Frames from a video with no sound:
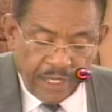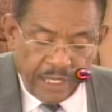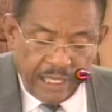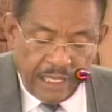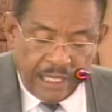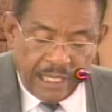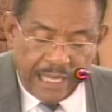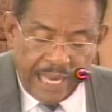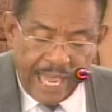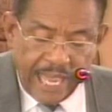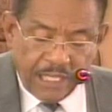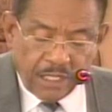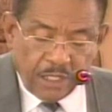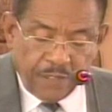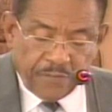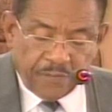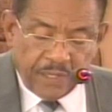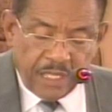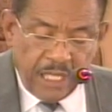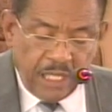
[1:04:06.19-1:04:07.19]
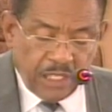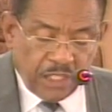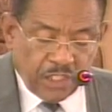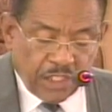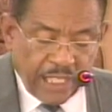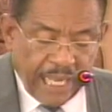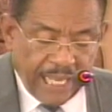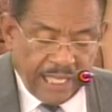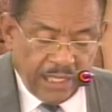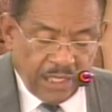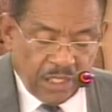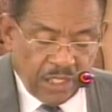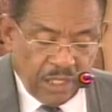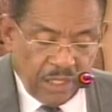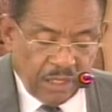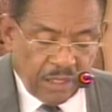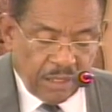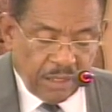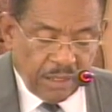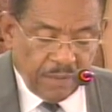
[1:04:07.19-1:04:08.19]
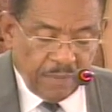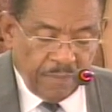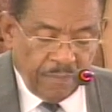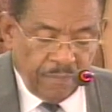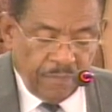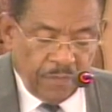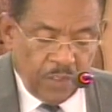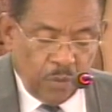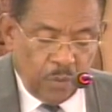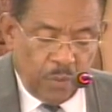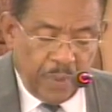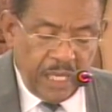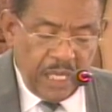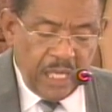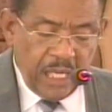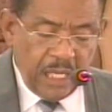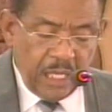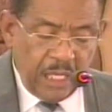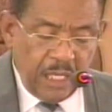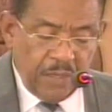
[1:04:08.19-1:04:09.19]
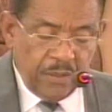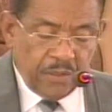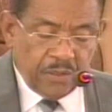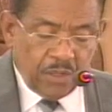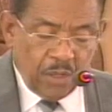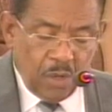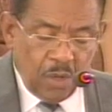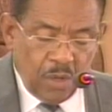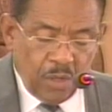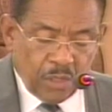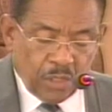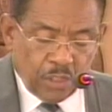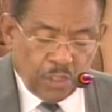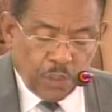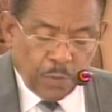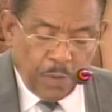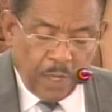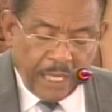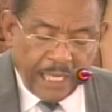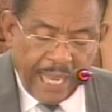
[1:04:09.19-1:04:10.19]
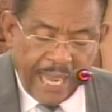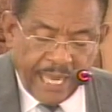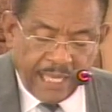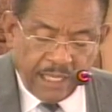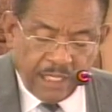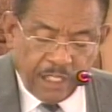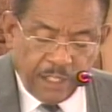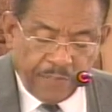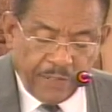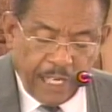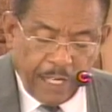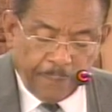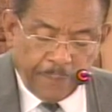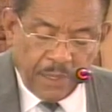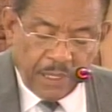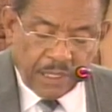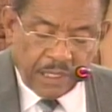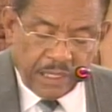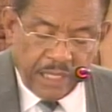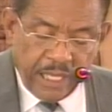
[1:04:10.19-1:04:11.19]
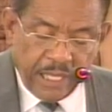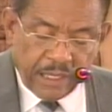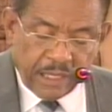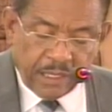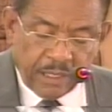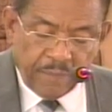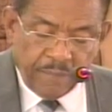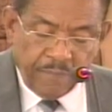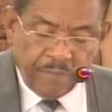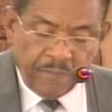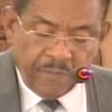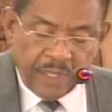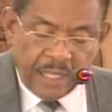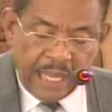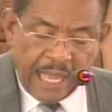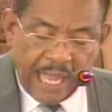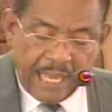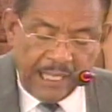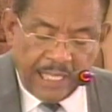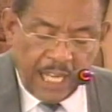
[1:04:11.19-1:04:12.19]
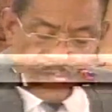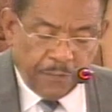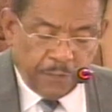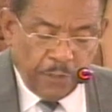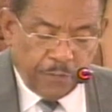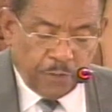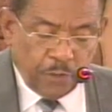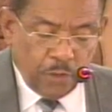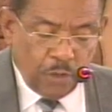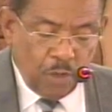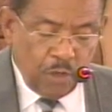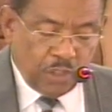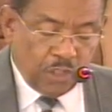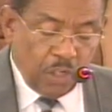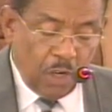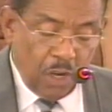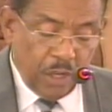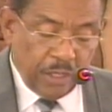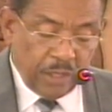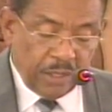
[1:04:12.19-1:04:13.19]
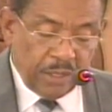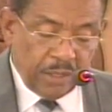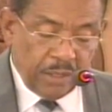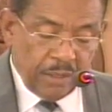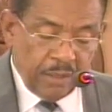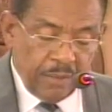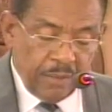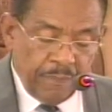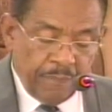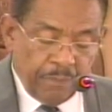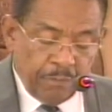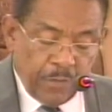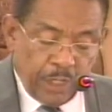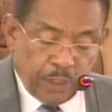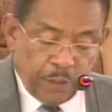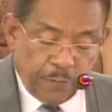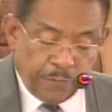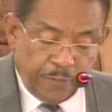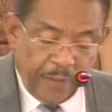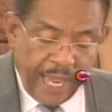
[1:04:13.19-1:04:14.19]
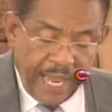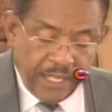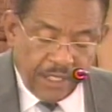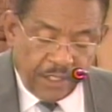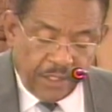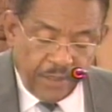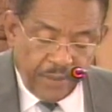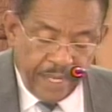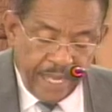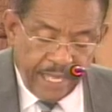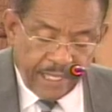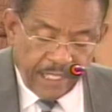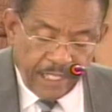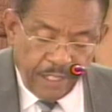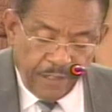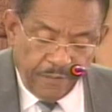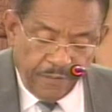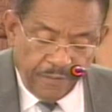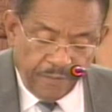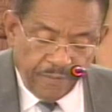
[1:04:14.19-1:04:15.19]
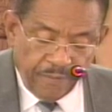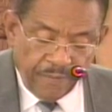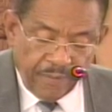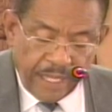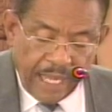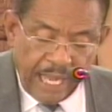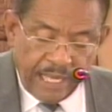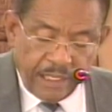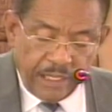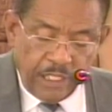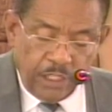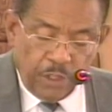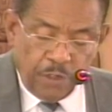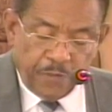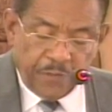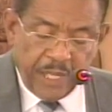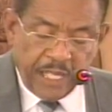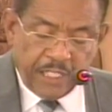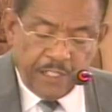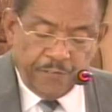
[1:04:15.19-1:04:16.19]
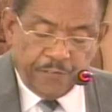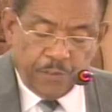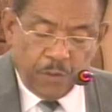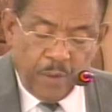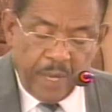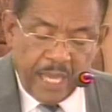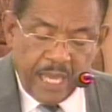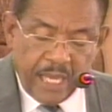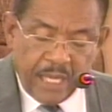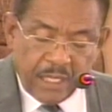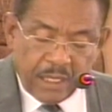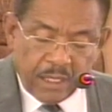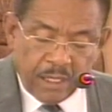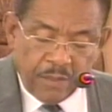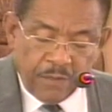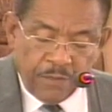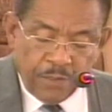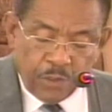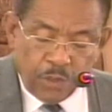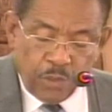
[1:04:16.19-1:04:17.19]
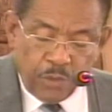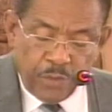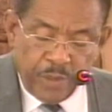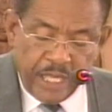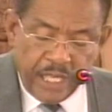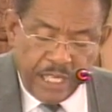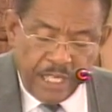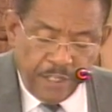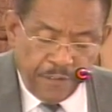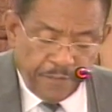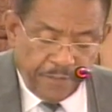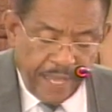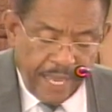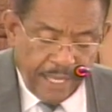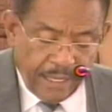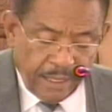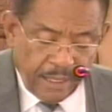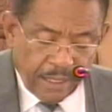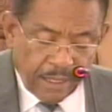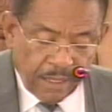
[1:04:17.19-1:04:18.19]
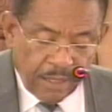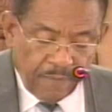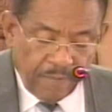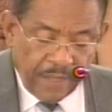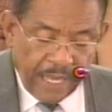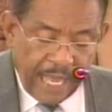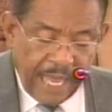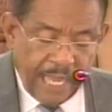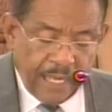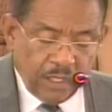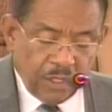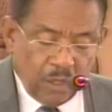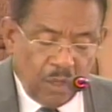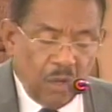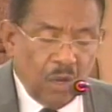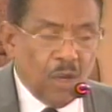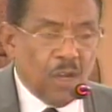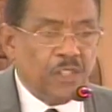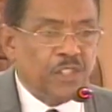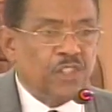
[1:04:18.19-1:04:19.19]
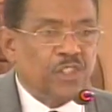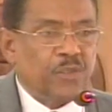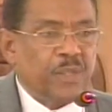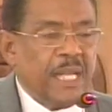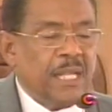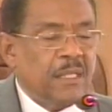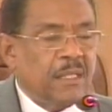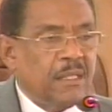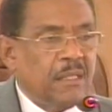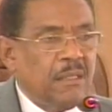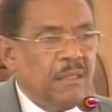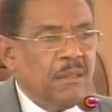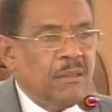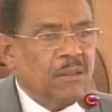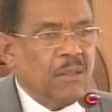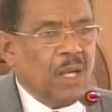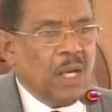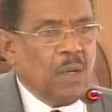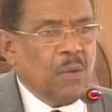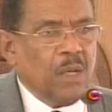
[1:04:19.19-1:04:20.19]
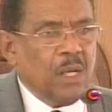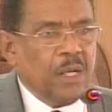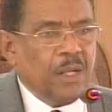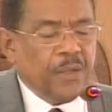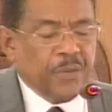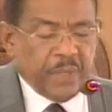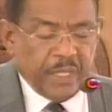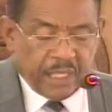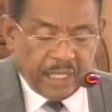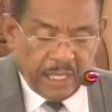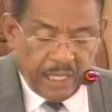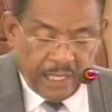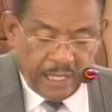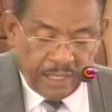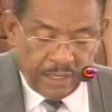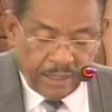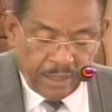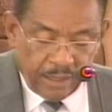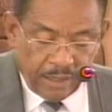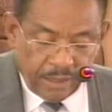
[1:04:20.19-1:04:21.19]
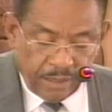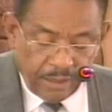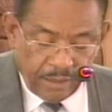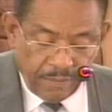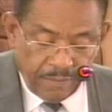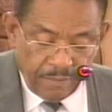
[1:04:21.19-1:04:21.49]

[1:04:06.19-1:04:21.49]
In light of these challenges, we in those small island developing states are left with no choice but to find creative and innovative ways to reinvent and or strengthen our resilience.